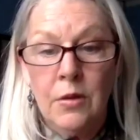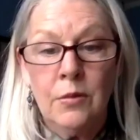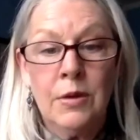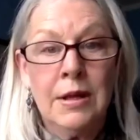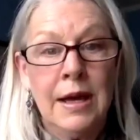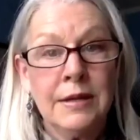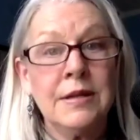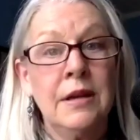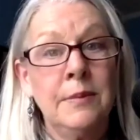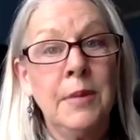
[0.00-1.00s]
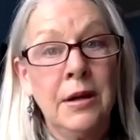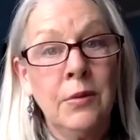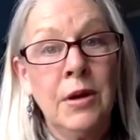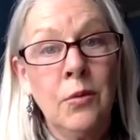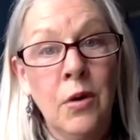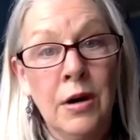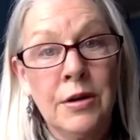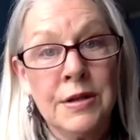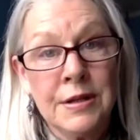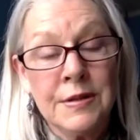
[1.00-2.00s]
relax. And by the way, water
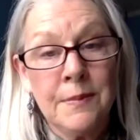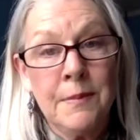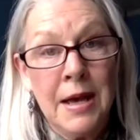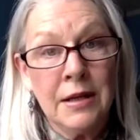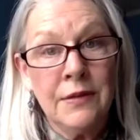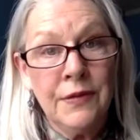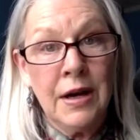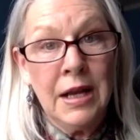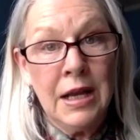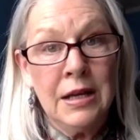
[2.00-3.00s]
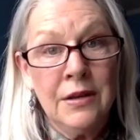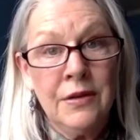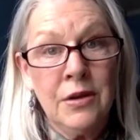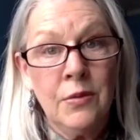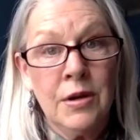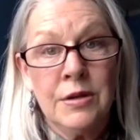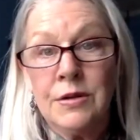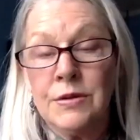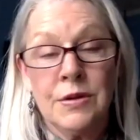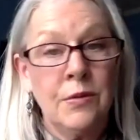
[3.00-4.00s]
does magnify anything you want to
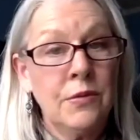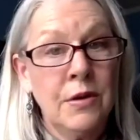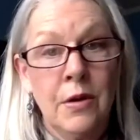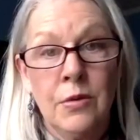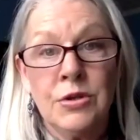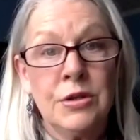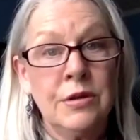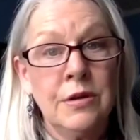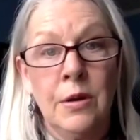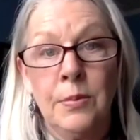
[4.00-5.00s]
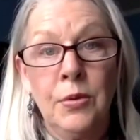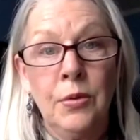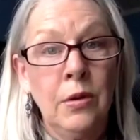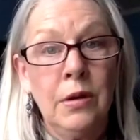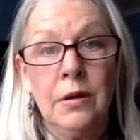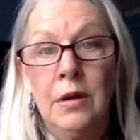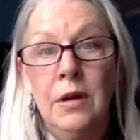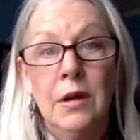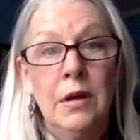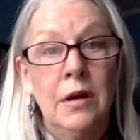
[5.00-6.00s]
do. So the ocean, a pool,
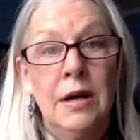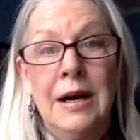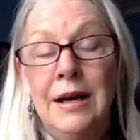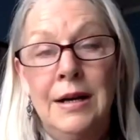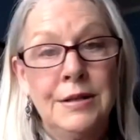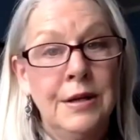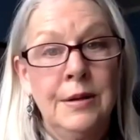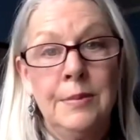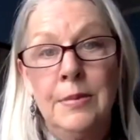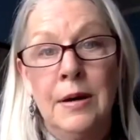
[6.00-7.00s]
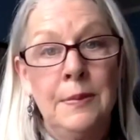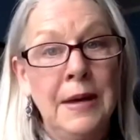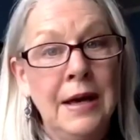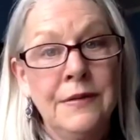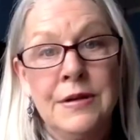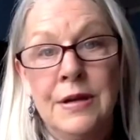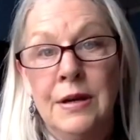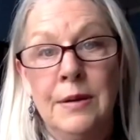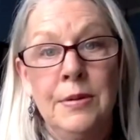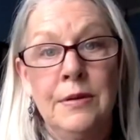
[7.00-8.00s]
a hot tub, a
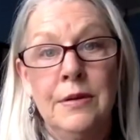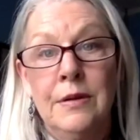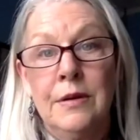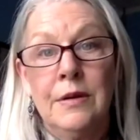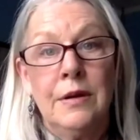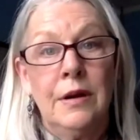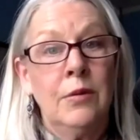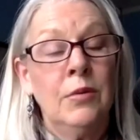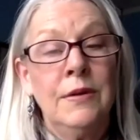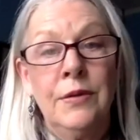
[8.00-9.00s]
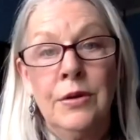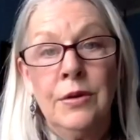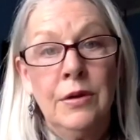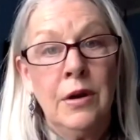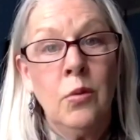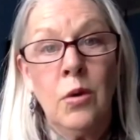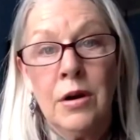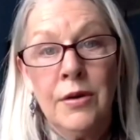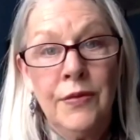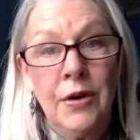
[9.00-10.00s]
bathtub, a river, a
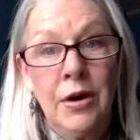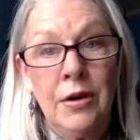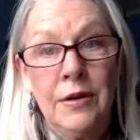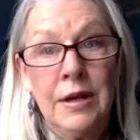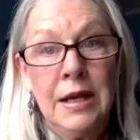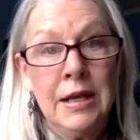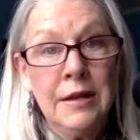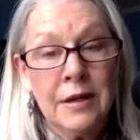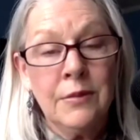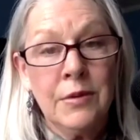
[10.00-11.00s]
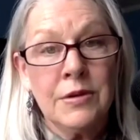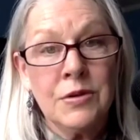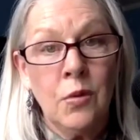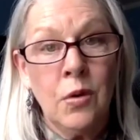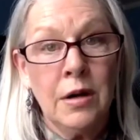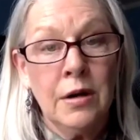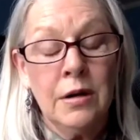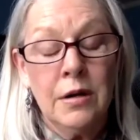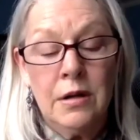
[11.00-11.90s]
waterfall, anything where there's water,